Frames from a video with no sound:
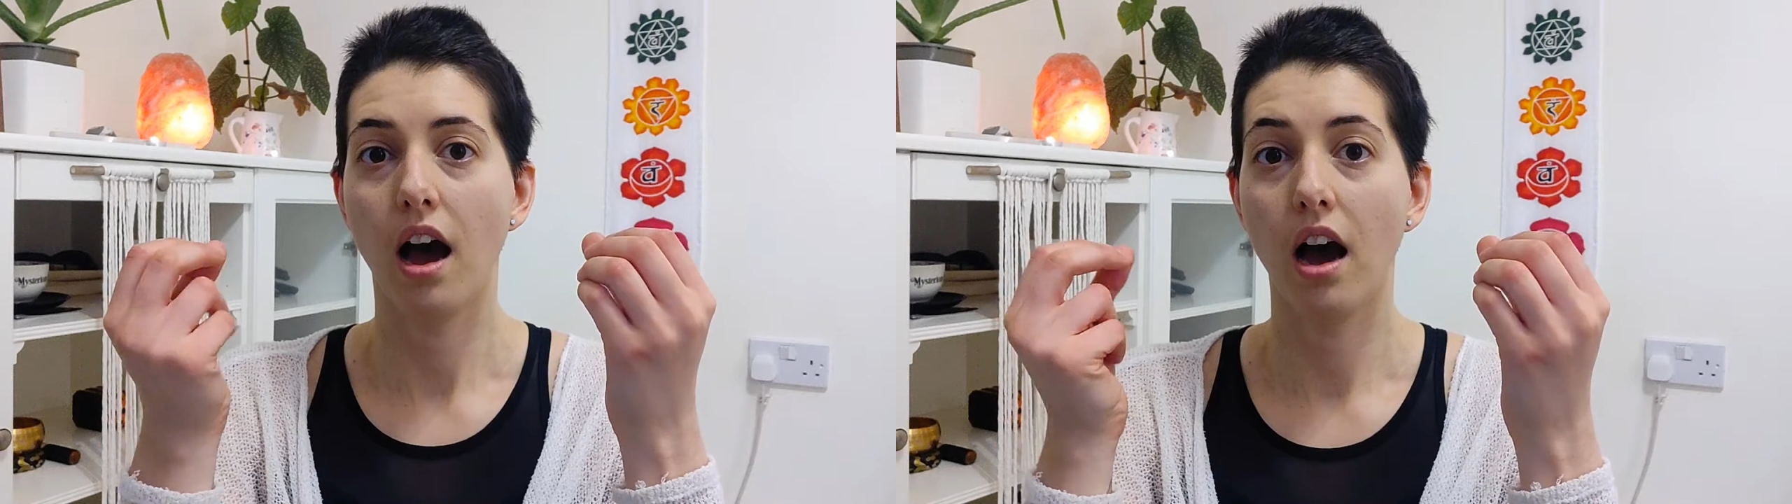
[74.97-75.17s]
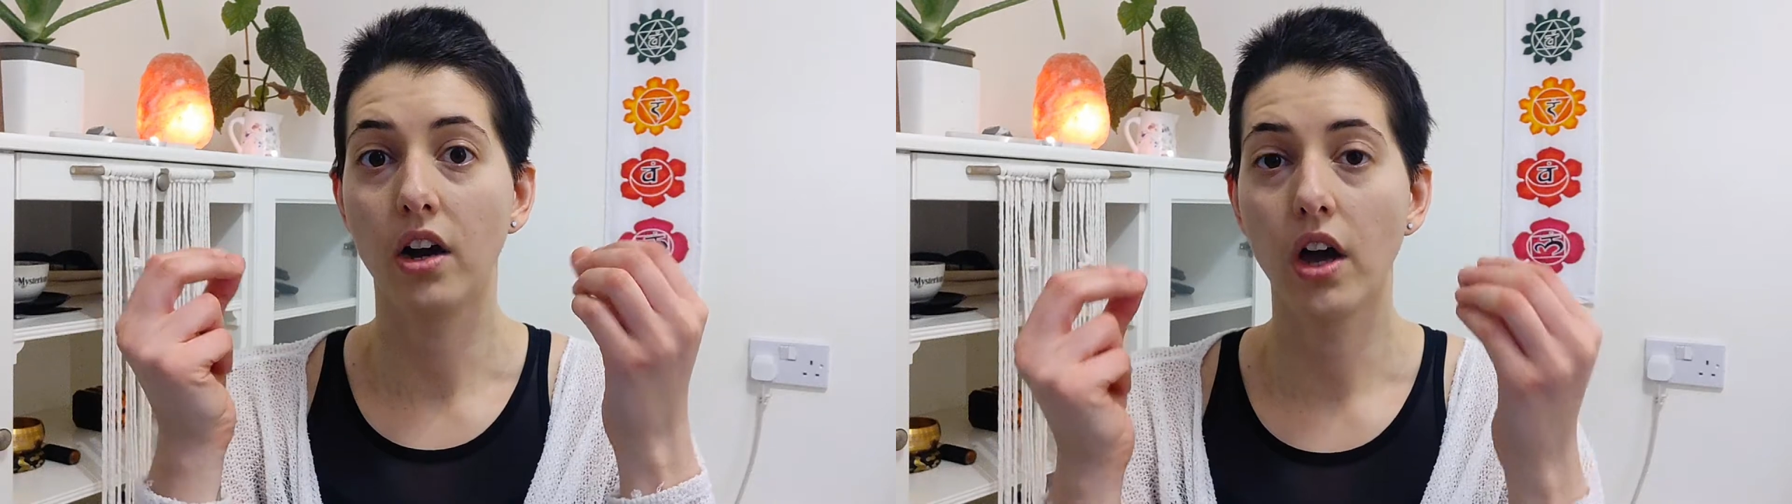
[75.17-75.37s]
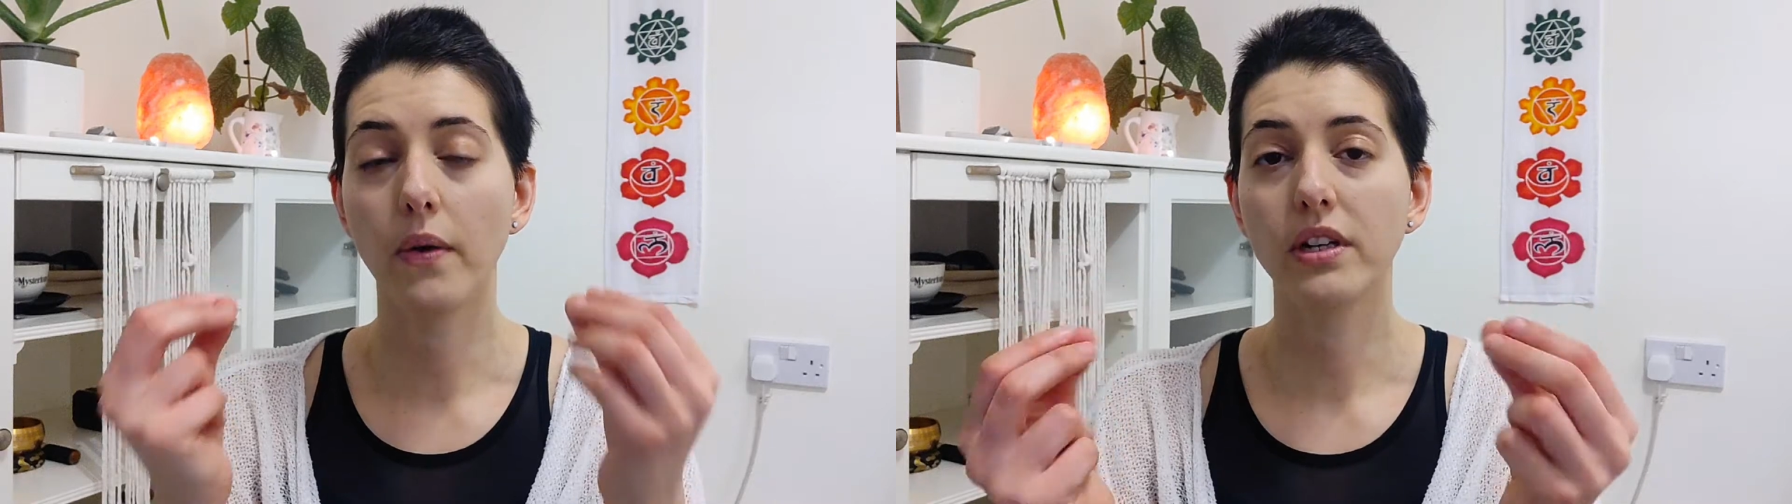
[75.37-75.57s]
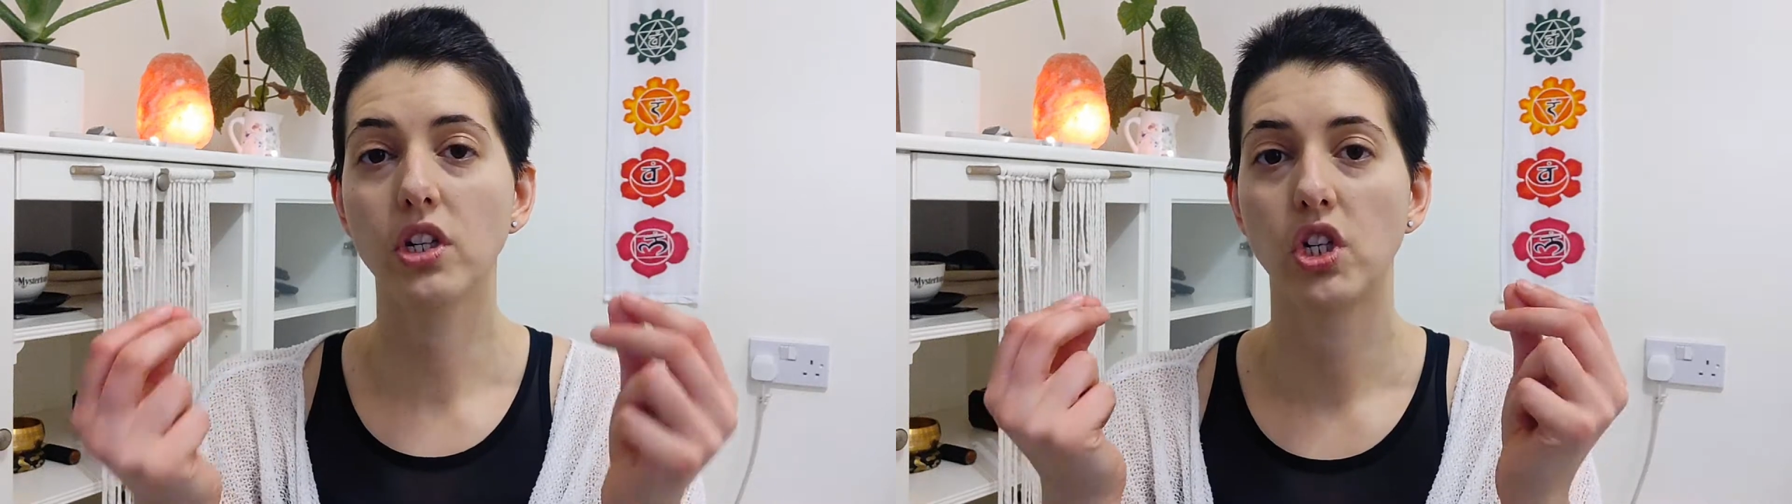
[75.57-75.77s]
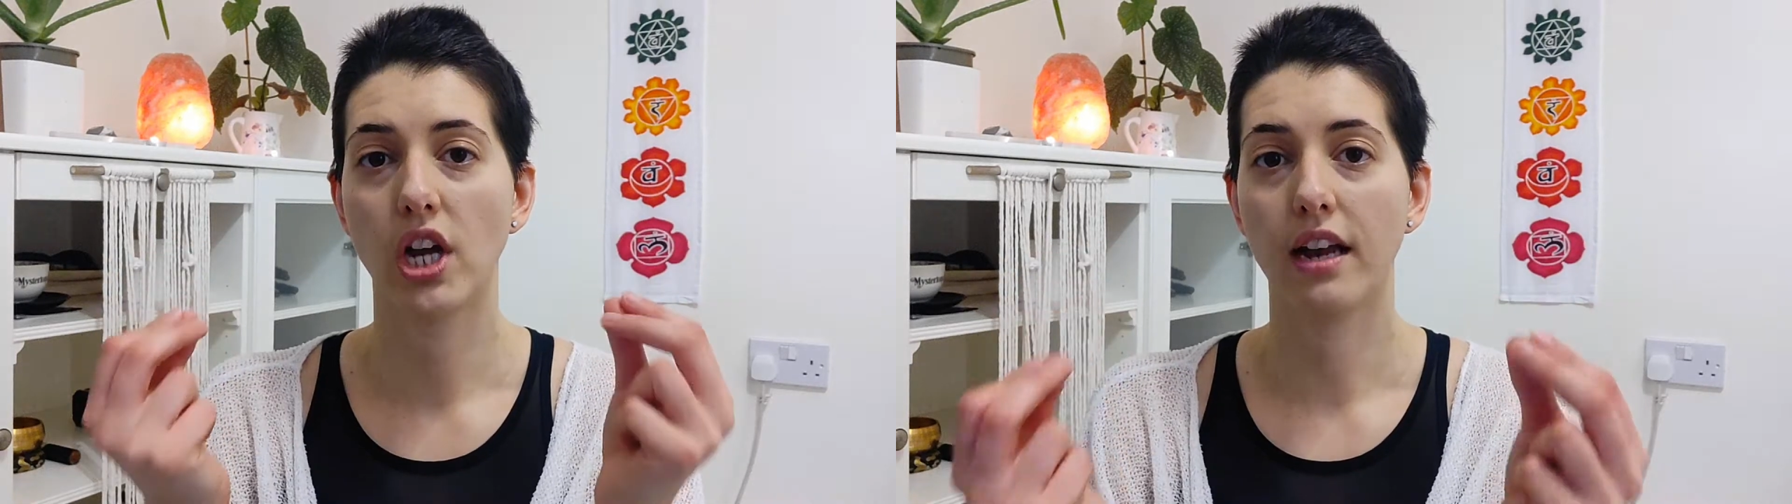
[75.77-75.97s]
are going
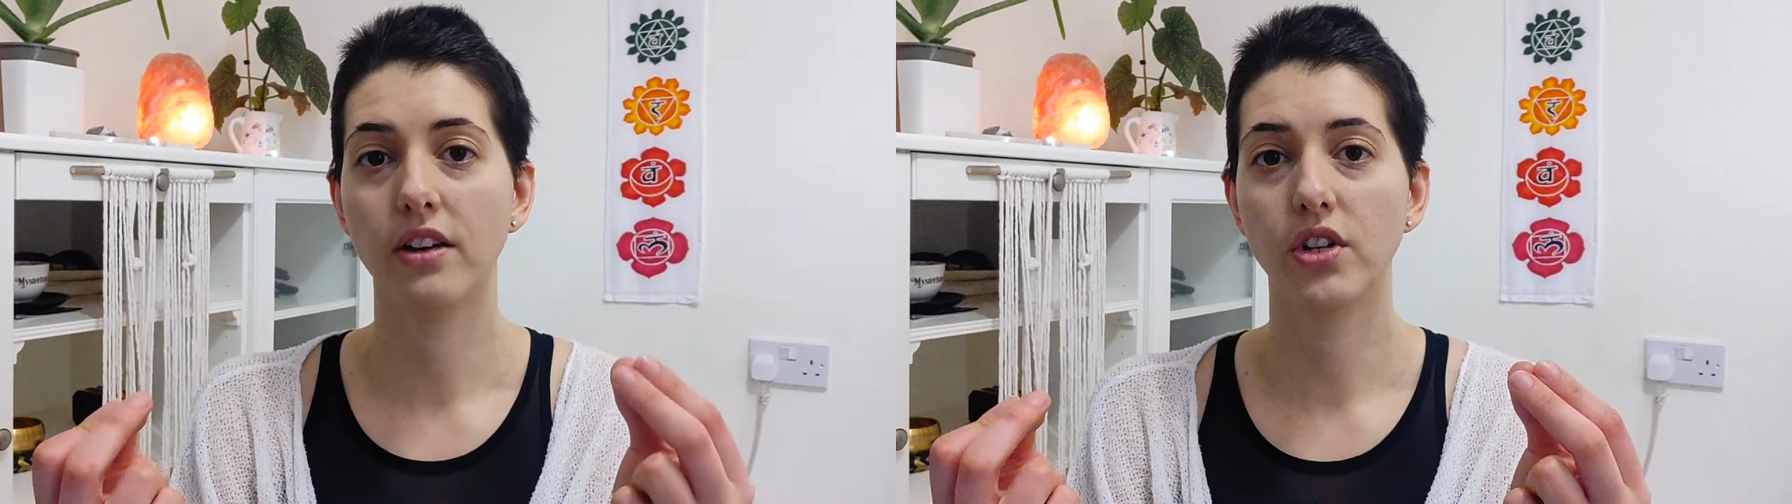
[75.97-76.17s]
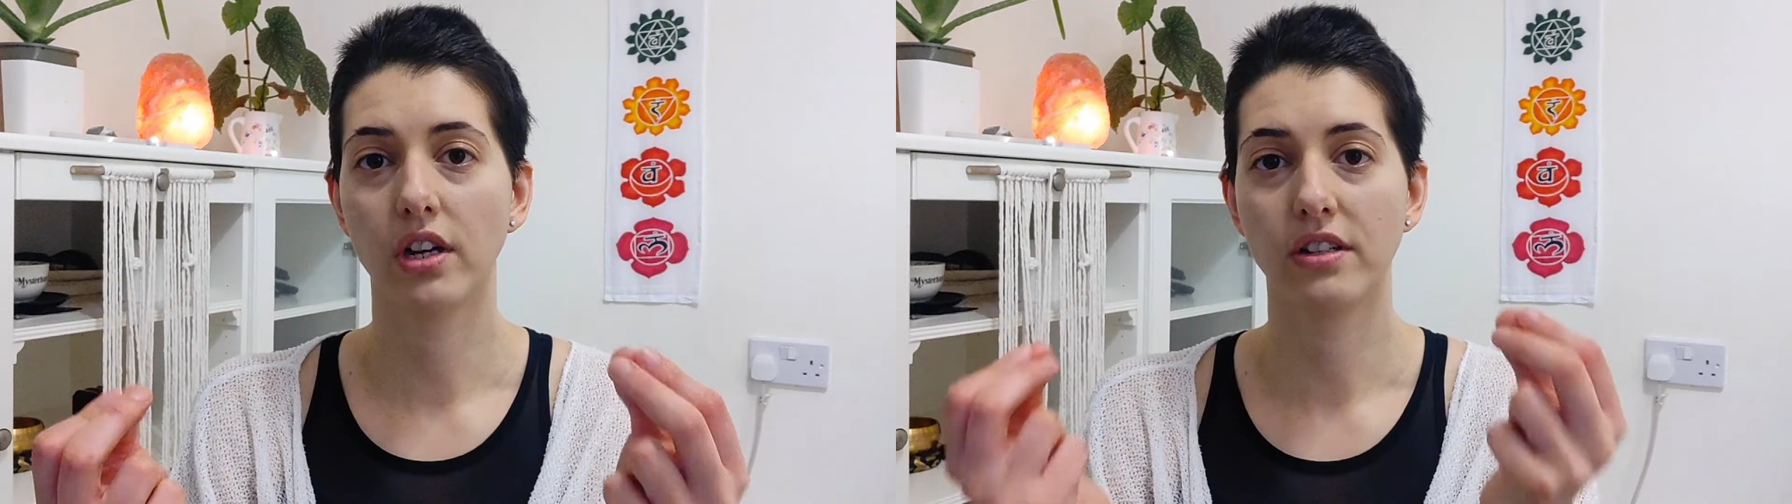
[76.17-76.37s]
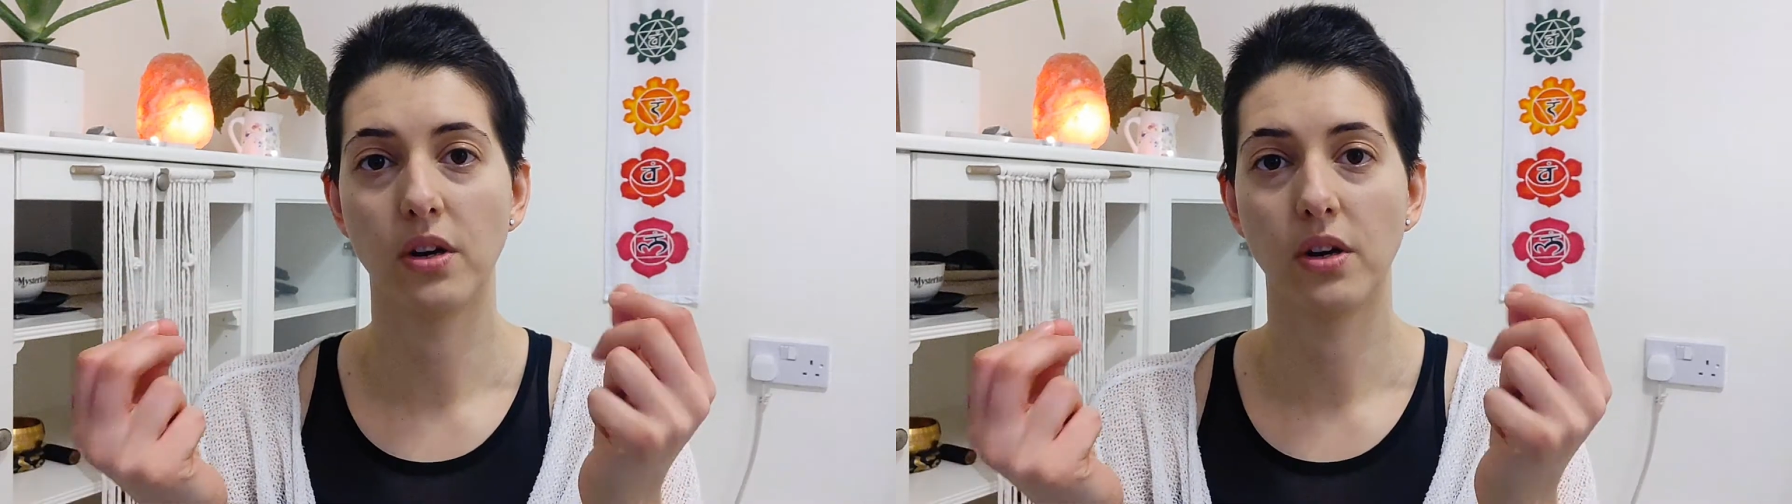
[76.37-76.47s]
to challenge us